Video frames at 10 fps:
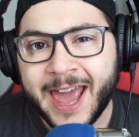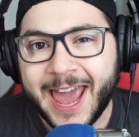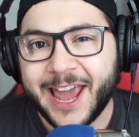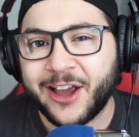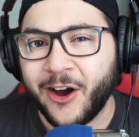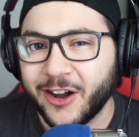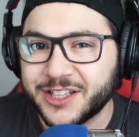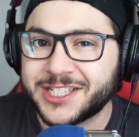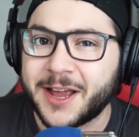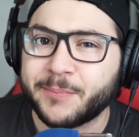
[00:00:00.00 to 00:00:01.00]
a
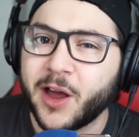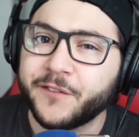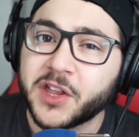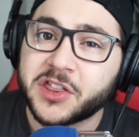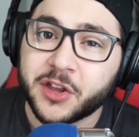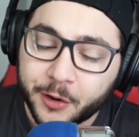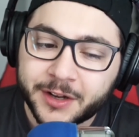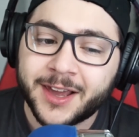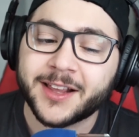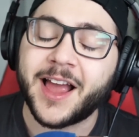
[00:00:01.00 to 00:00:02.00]
concept of the third
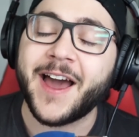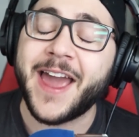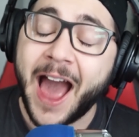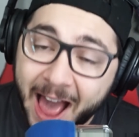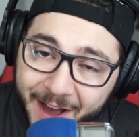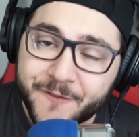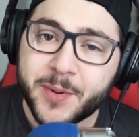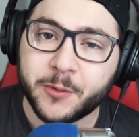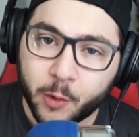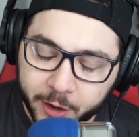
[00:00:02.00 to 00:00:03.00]
kit I have
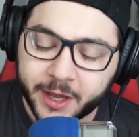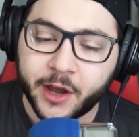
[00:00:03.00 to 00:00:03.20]
been working